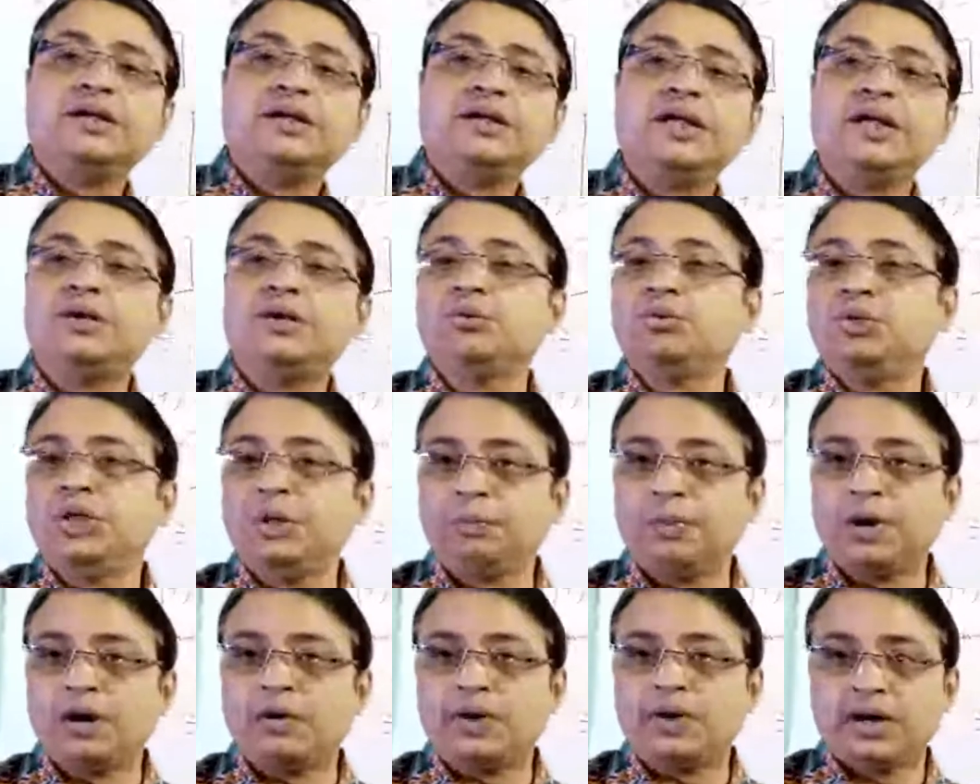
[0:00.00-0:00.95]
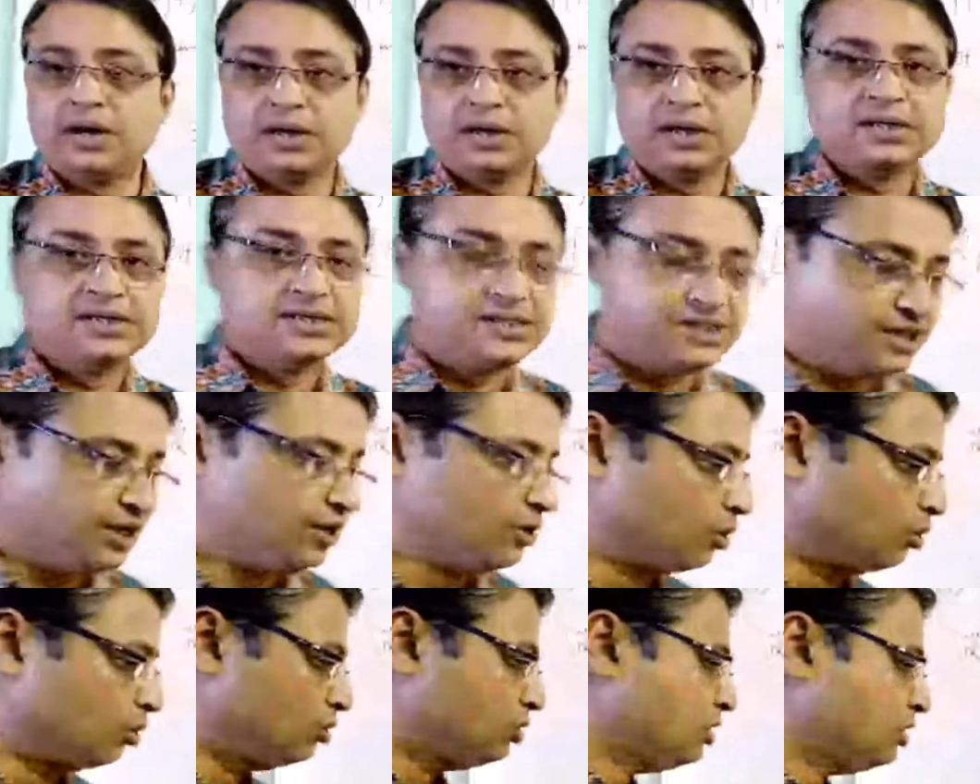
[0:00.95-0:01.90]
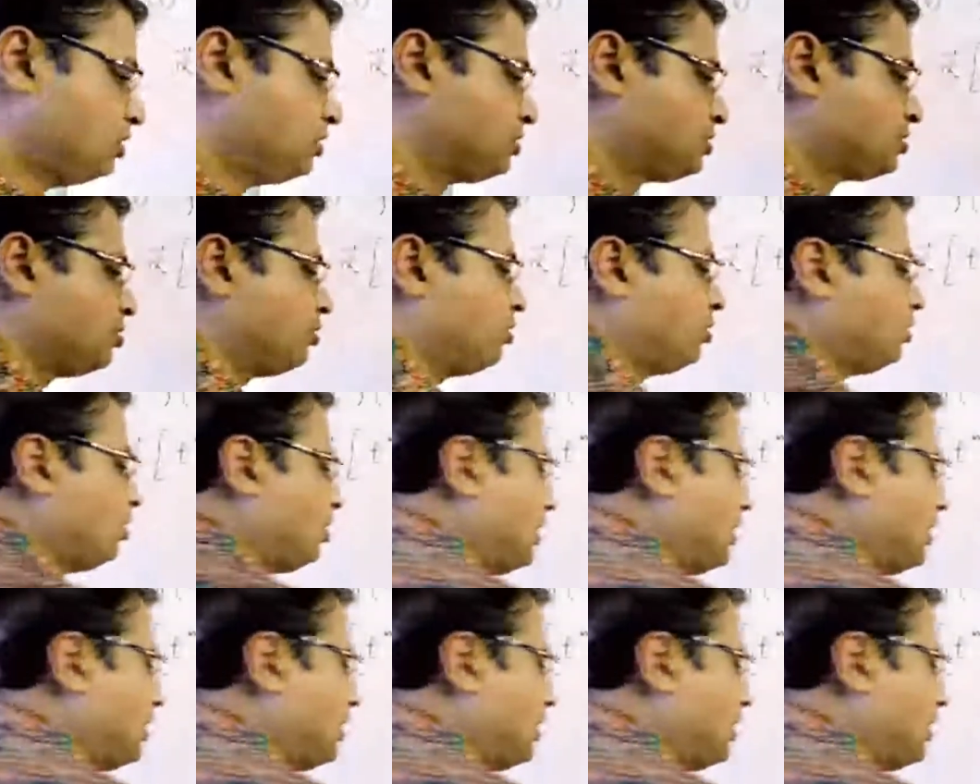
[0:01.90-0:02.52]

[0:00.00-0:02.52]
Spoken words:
t to the power 0. So